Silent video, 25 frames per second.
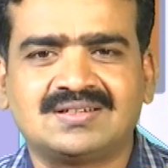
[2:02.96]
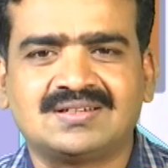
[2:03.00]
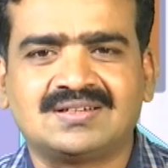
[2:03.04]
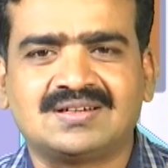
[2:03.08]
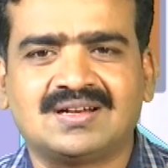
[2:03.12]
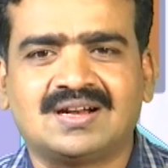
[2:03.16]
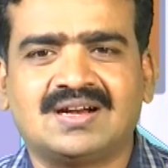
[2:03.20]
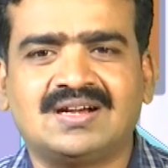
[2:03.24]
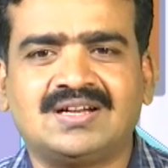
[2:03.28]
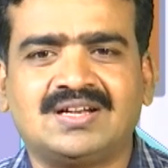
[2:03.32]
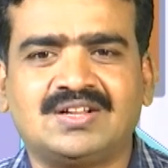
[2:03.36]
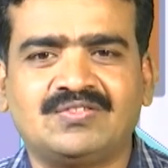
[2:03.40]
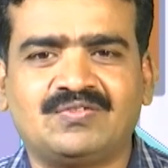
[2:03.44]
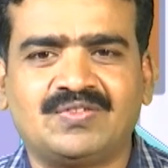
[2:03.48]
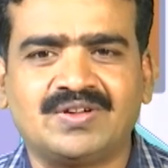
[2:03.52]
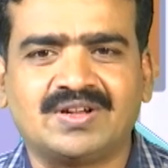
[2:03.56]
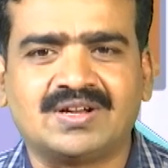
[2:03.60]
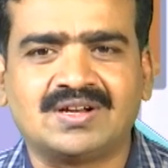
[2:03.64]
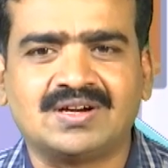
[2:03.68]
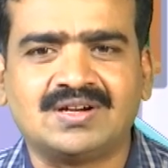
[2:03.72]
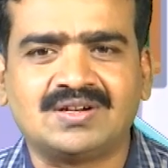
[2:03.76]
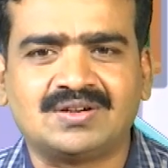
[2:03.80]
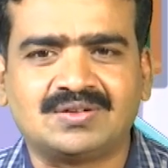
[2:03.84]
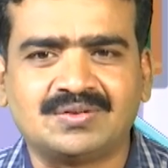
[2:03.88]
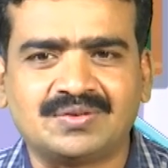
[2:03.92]
and
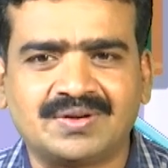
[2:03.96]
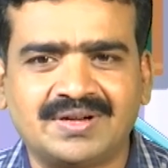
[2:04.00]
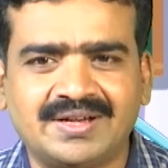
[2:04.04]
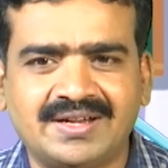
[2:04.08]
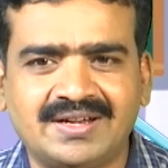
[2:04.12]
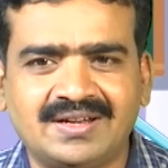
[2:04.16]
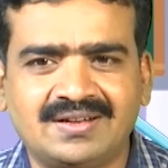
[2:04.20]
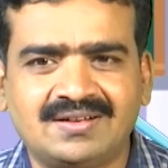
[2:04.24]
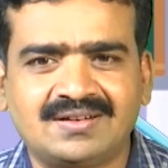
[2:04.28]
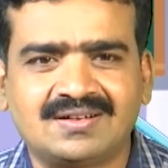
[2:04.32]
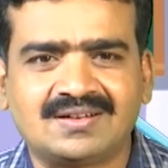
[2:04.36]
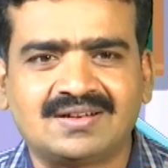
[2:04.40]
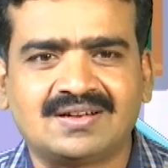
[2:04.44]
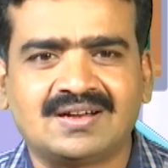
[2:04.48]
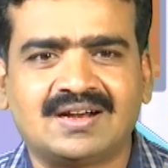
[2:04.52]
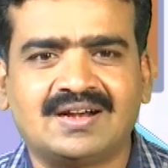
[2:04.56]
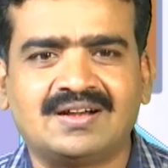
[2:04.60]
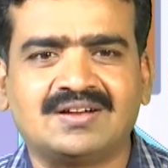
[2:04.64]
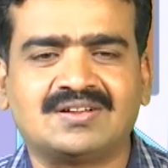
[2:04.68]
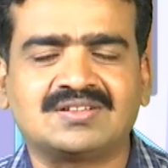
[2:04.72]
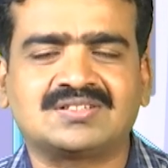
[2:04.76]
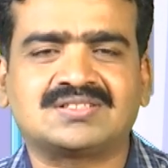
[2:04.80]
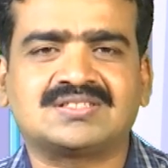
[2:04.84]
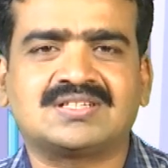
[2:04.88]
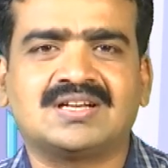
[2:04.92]
difficult to read,
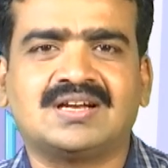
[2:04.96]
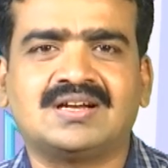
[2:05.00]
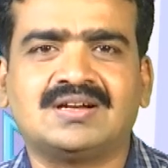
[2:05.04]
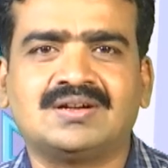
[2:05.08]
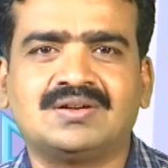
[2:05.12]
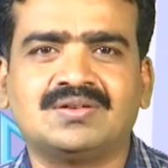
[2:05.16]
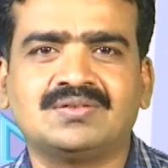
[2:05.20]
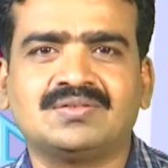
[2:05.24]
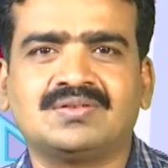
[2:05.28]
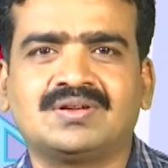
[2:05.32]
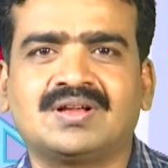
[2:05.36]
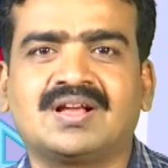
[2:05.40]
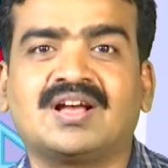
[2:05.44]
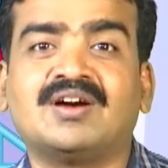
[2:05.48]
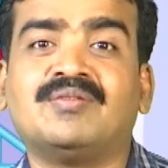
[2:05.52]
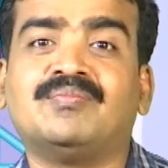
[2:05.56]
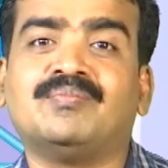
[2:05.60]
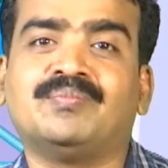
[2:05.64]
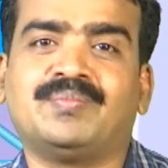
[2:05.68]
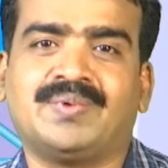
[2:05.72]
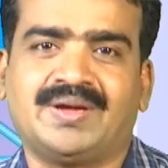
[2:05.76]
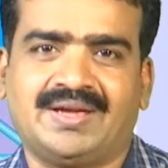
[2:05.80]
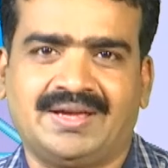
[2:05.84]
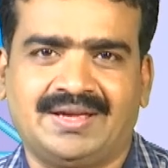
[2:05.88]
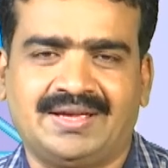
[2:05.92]
understand, to
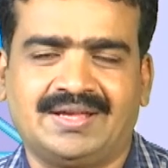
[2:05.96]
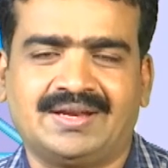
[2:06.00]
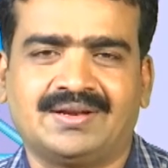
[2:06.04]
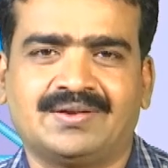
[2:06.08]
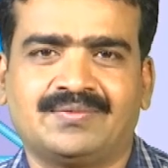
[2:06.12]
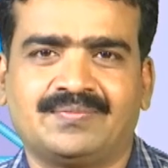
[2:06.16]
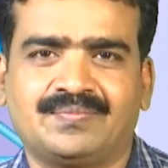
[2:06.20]
compare.